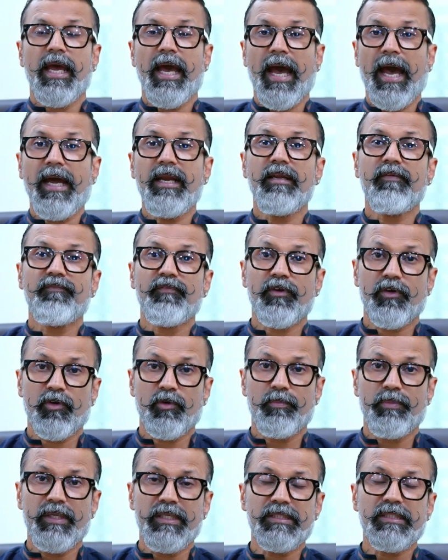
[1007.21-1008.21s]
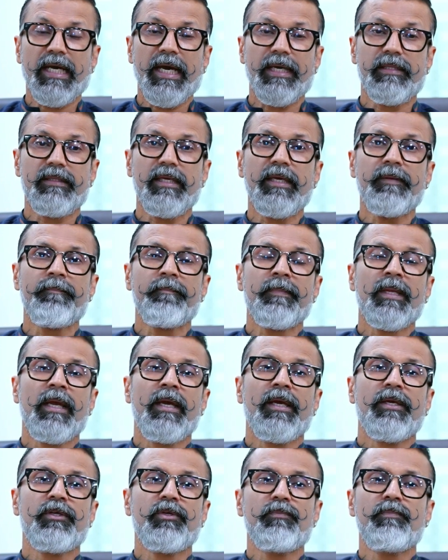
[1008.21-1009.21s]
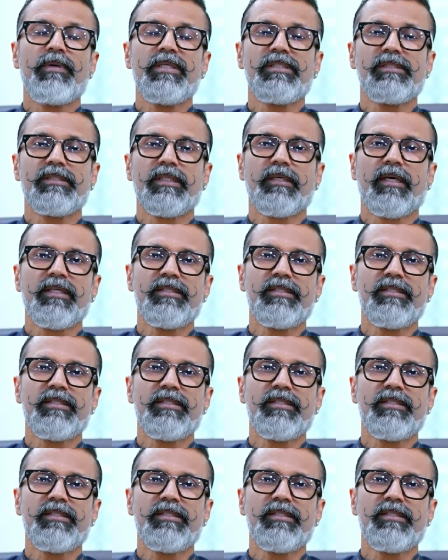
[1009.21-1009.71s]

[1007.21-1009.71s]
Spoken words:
and if you're obese, I think you must